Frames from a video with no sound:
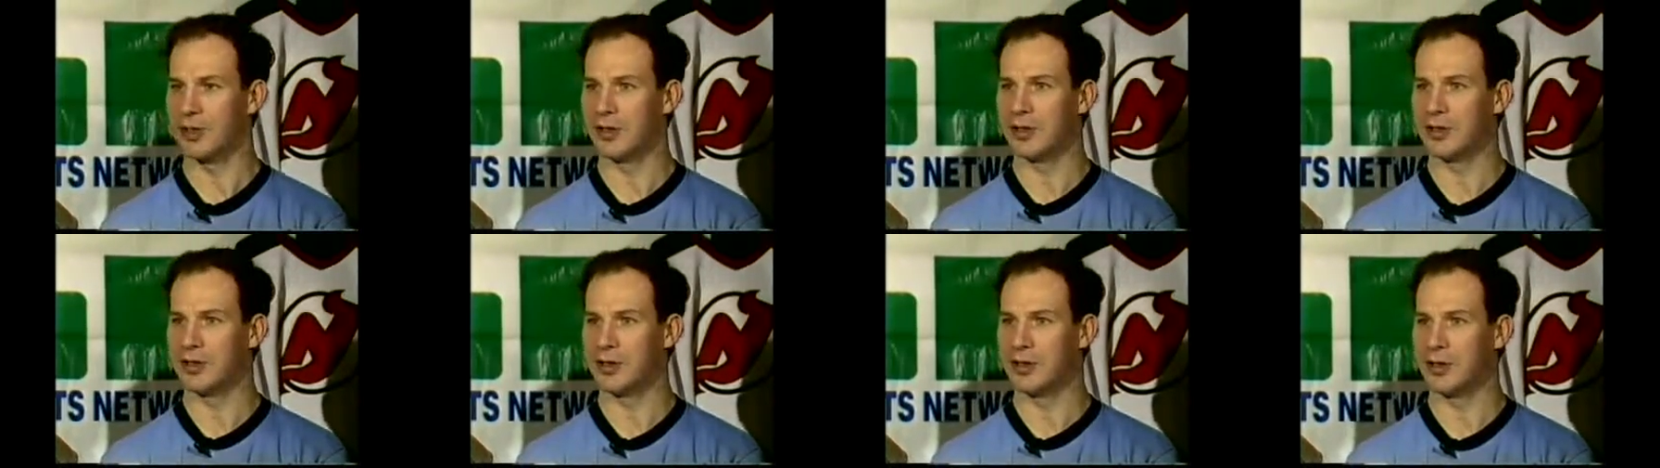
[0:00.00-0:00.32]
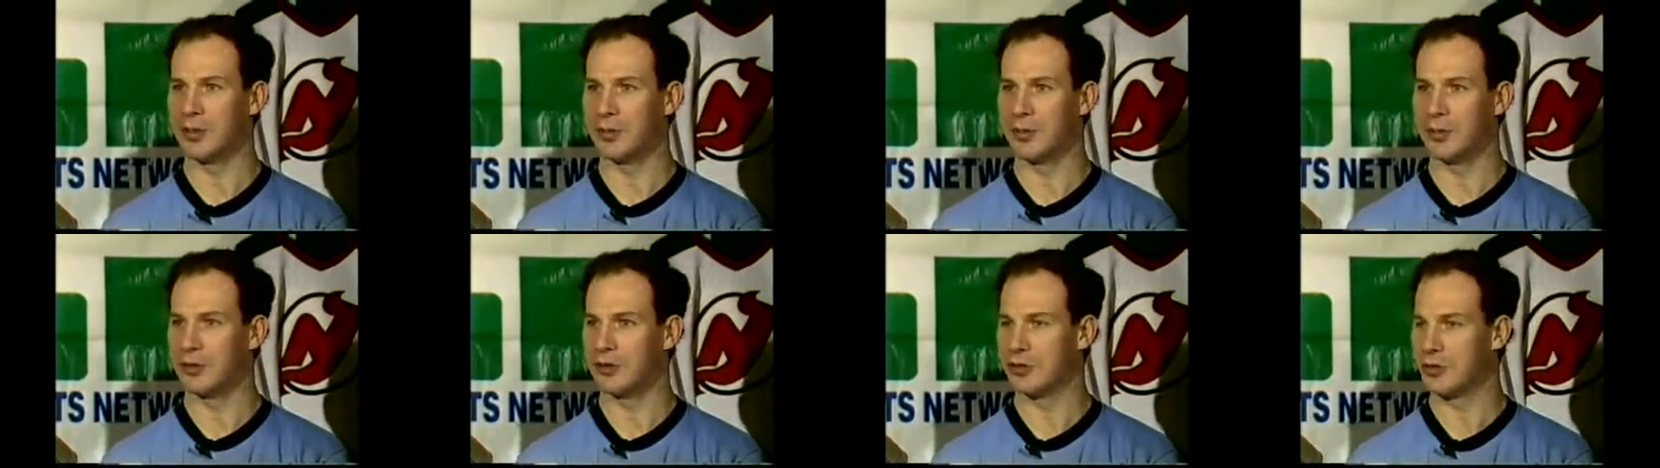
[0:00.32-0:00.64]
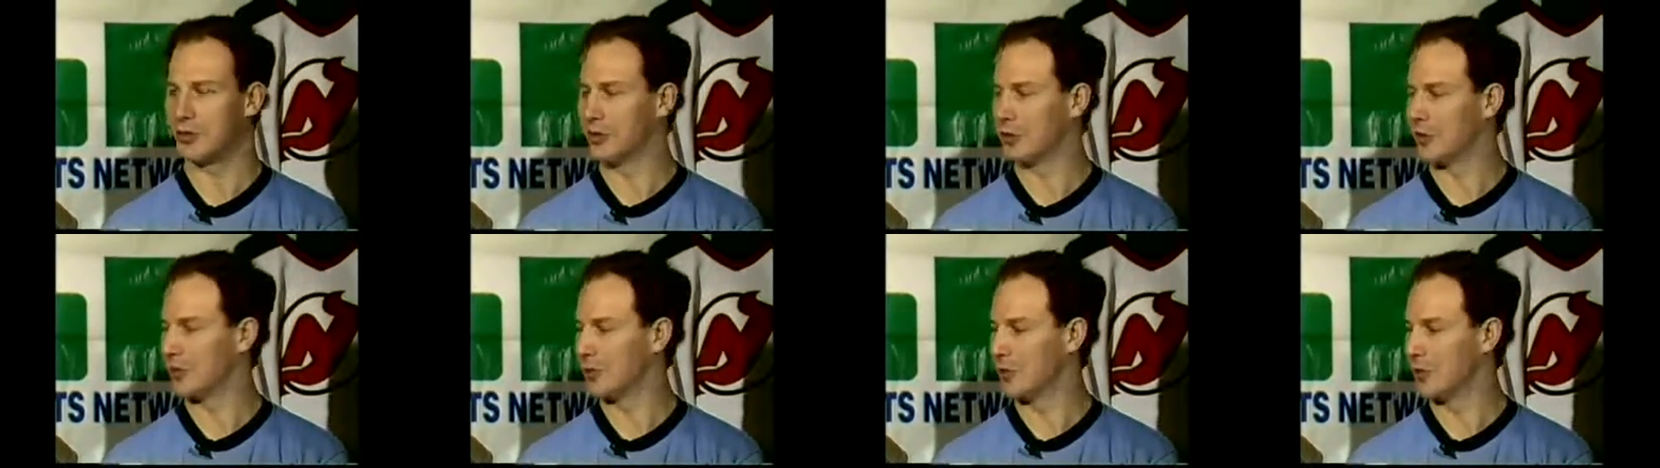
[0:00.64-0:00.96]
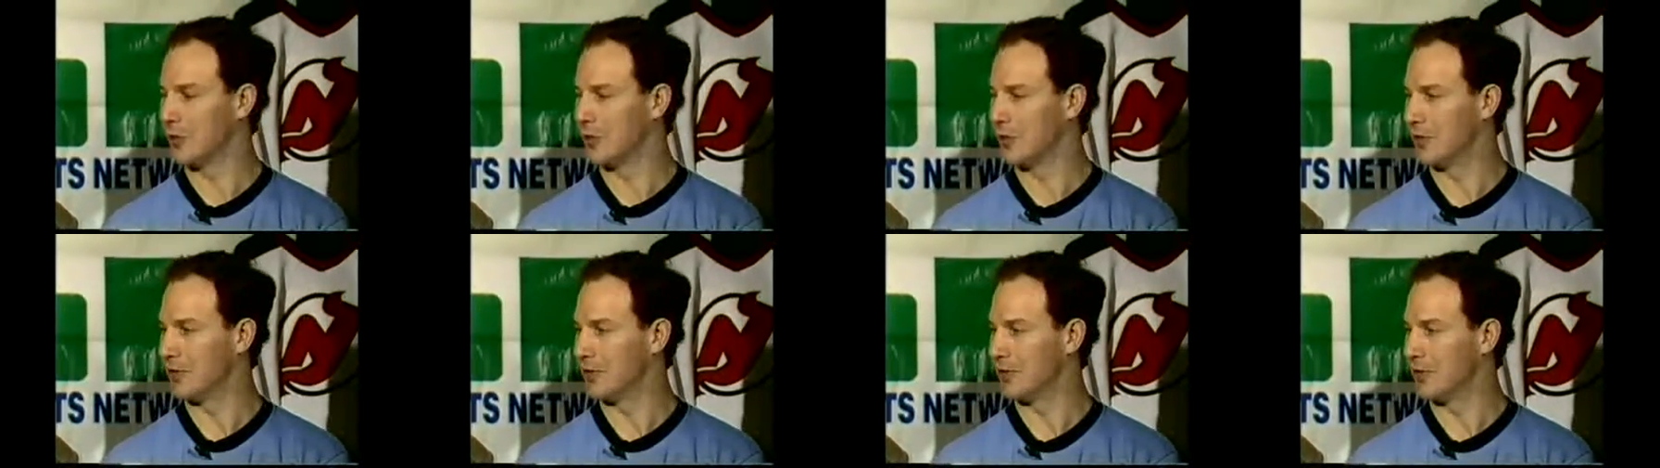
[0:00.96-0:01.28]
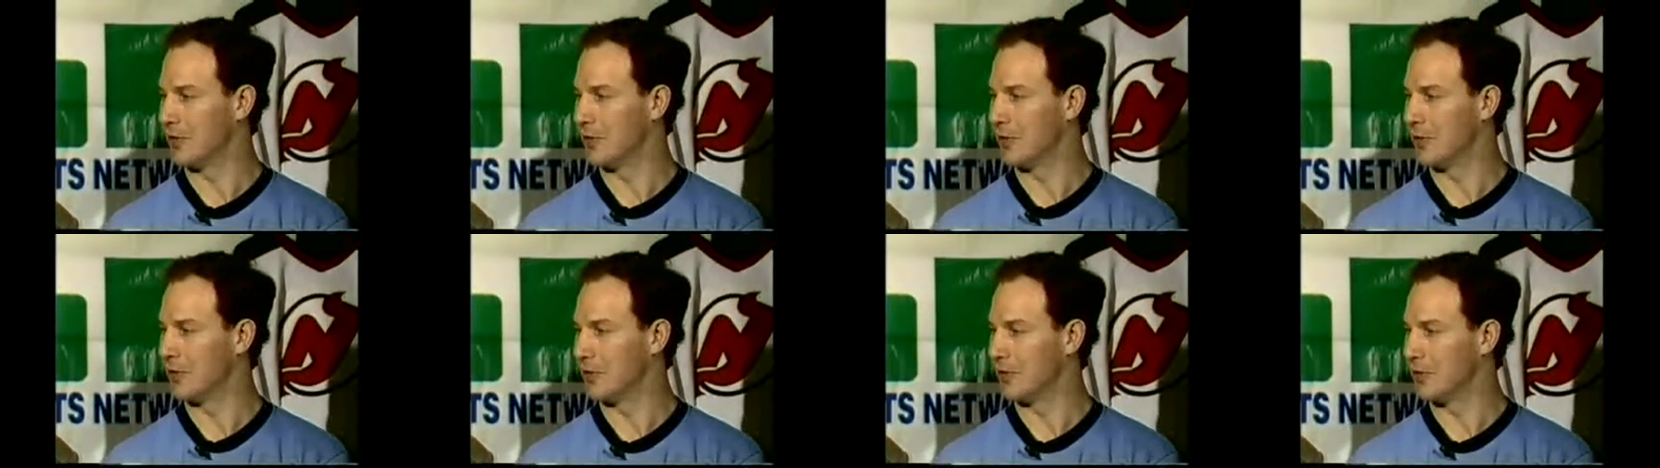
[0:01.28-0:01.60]
a little kid when you score a goal every
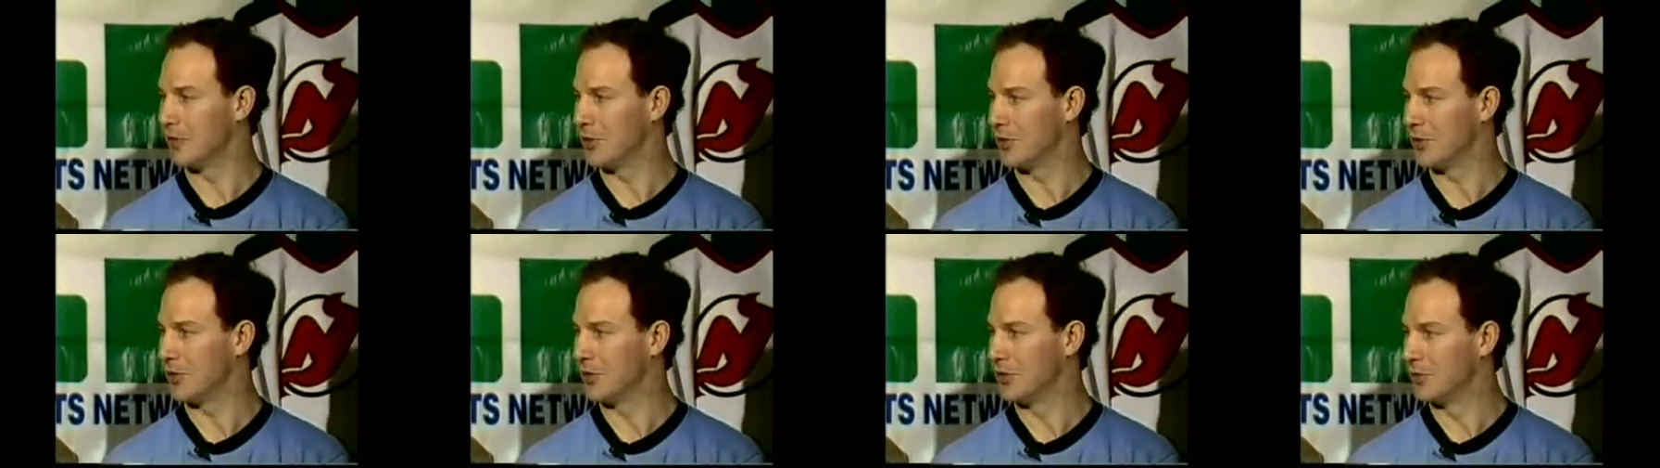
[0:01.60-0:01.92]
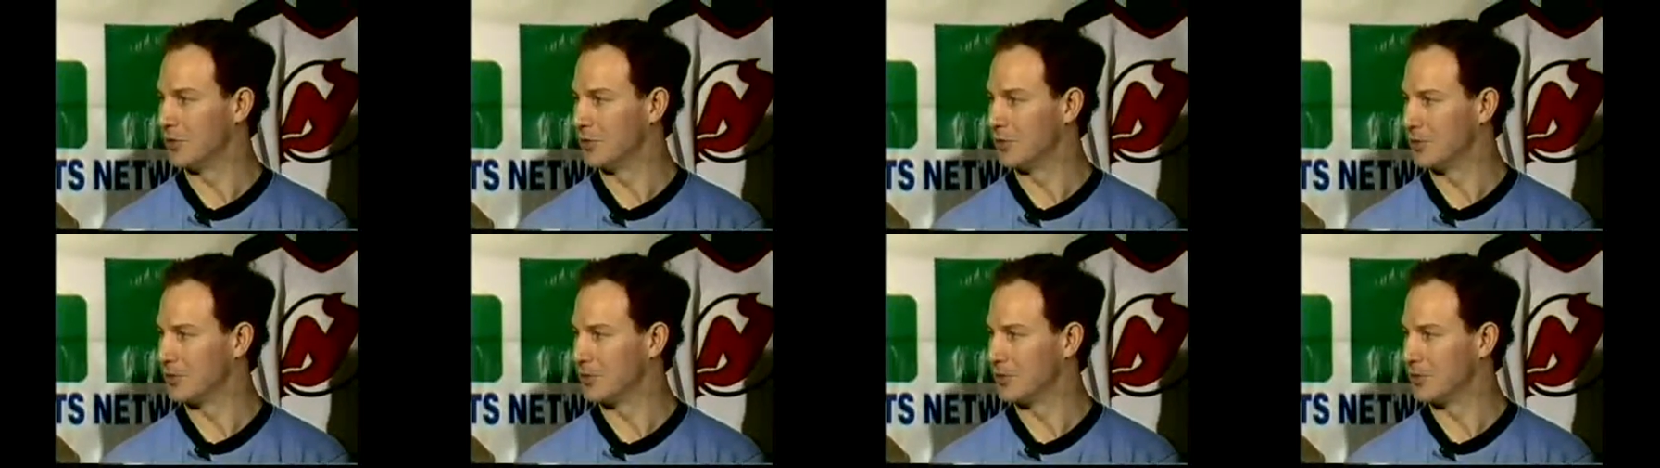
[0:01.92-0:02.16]
time you do.